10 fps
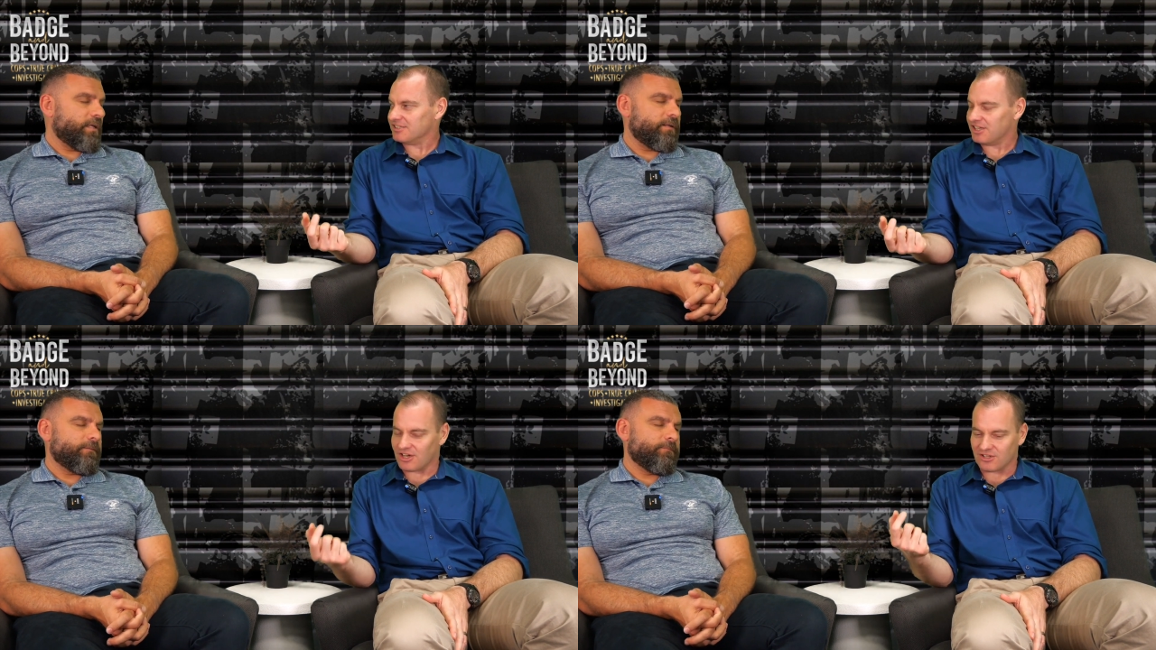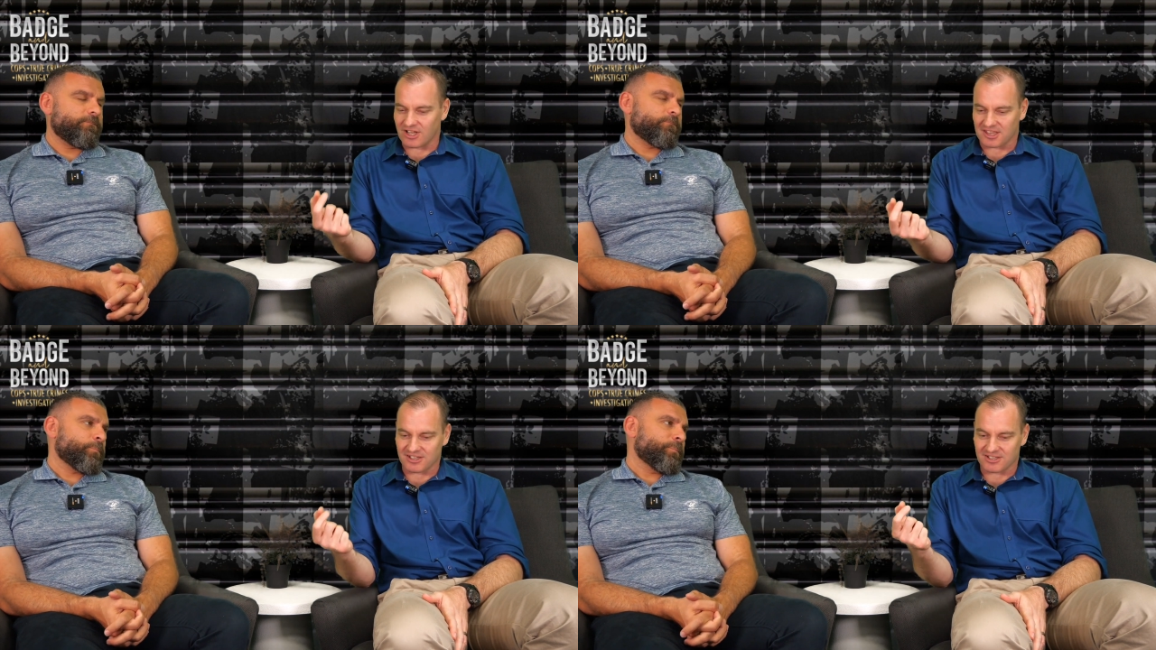Speaker 1: Yeah. You know,
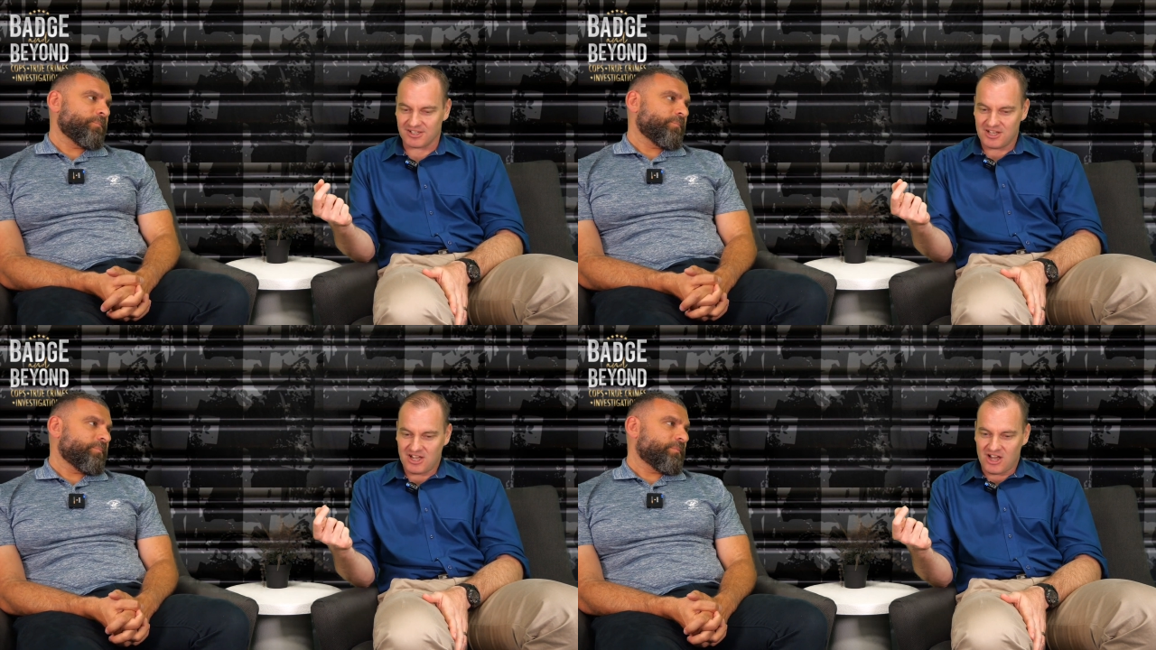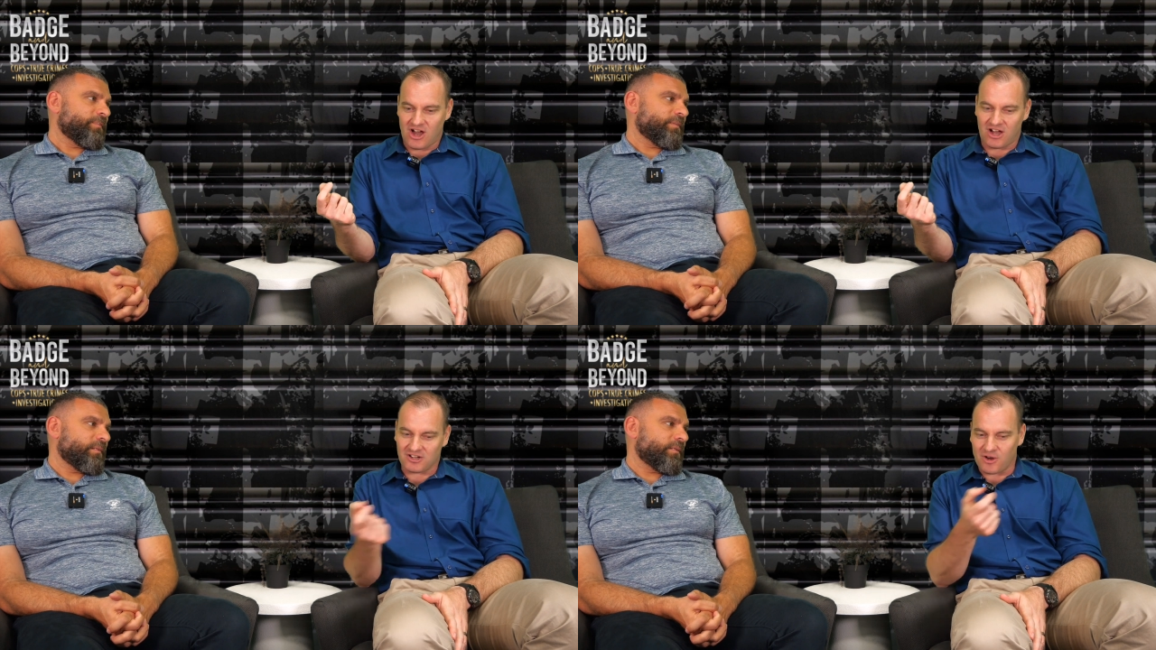like the
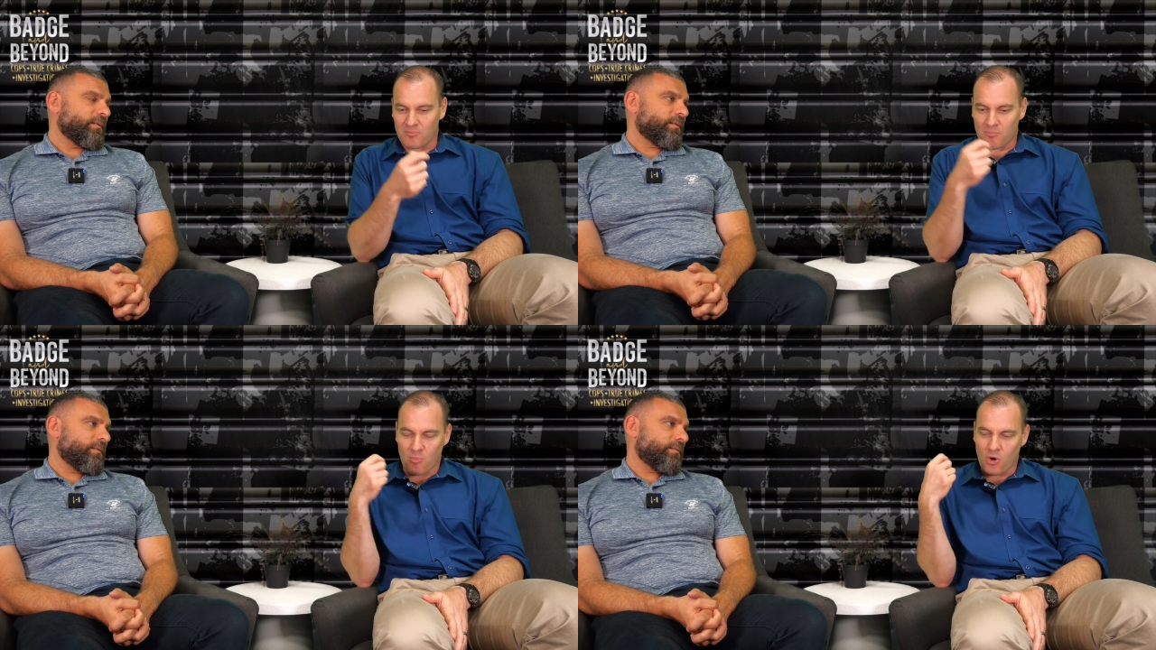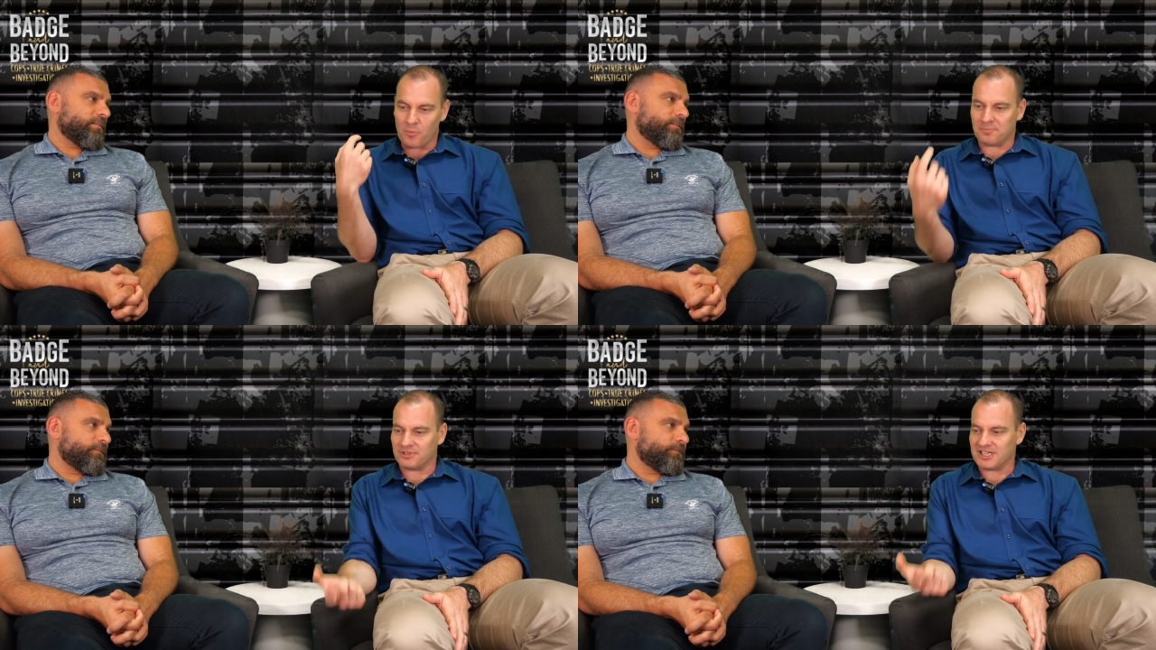I got
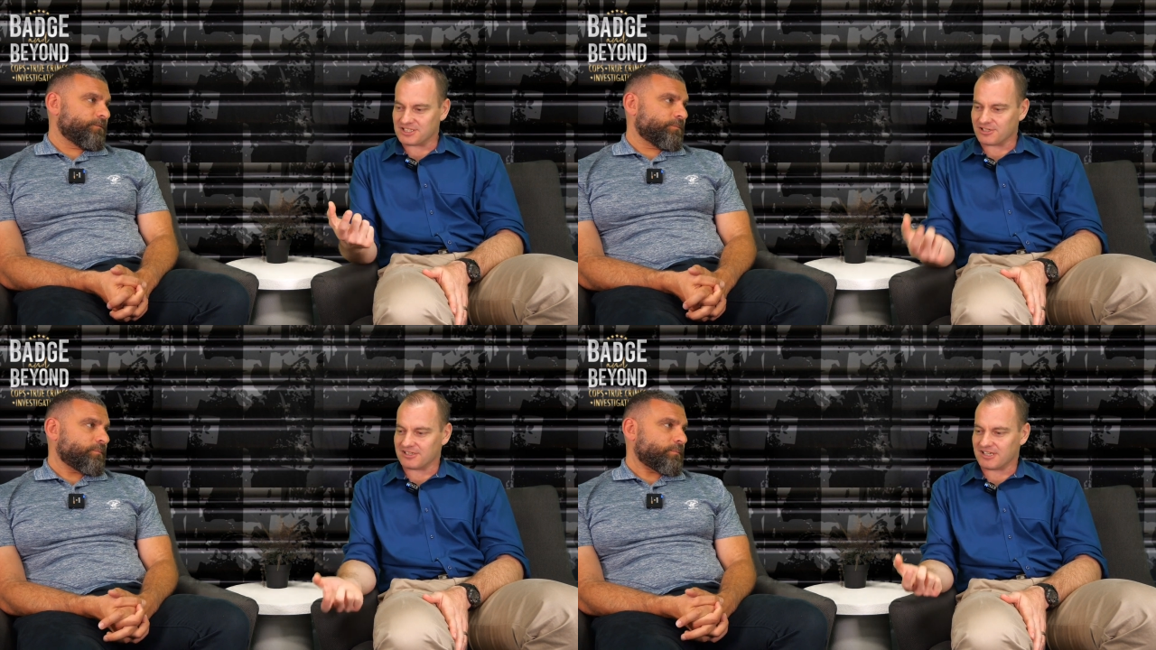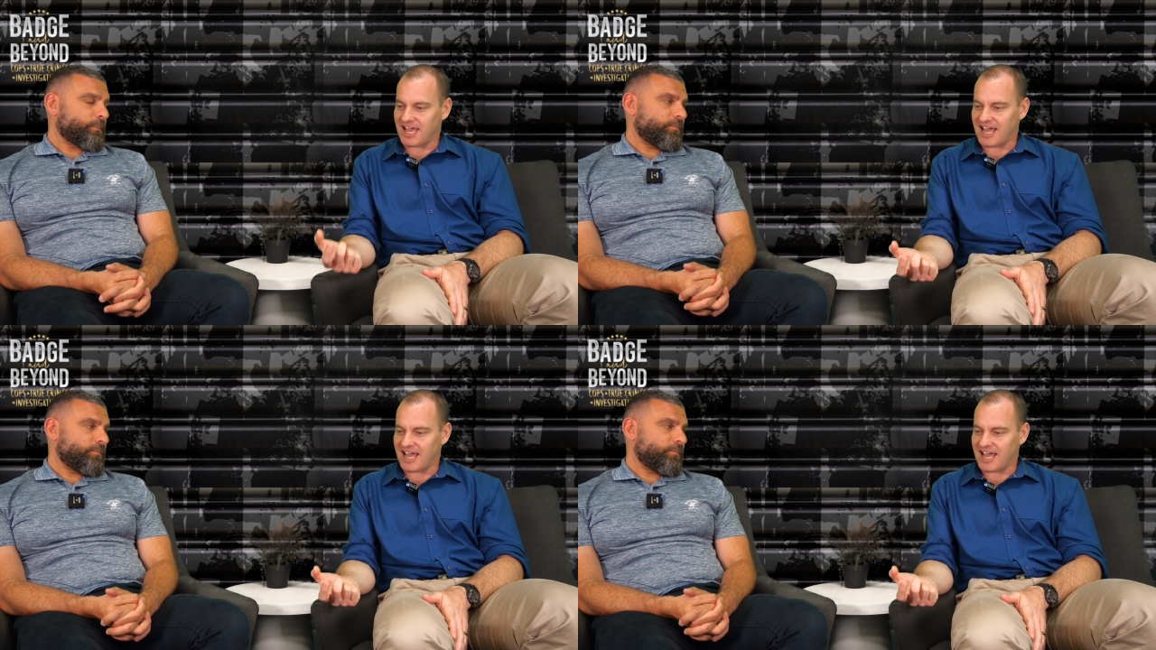more pleasure